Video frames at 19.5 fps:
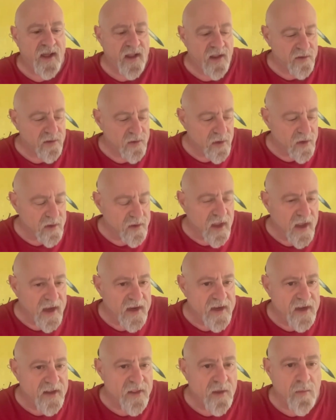look like
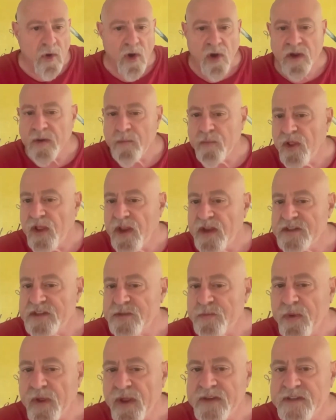in the marketplace,
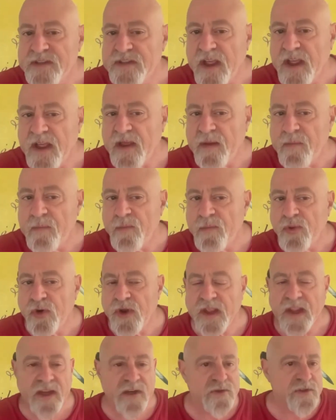but
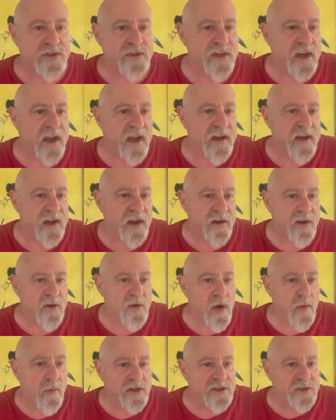pretty interesting idea. Do you
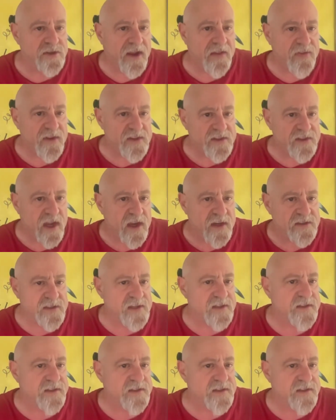know much about these guys?